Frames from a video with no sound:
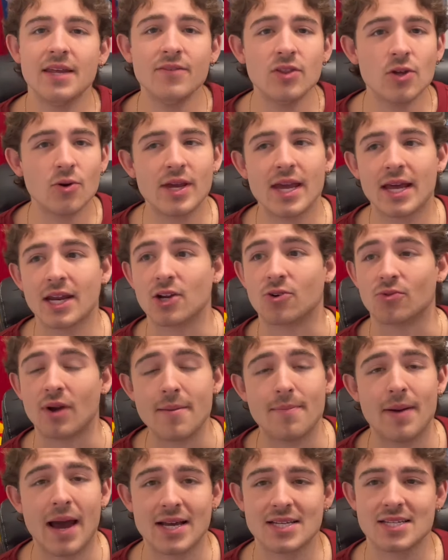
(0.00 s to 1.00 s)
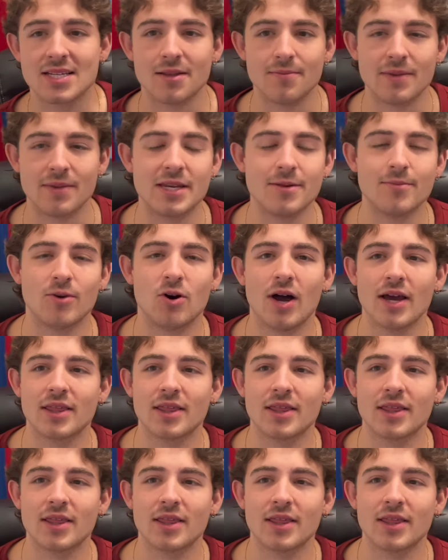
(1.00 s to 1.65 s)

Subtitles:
even though he had a great pass to Lamine Yamal,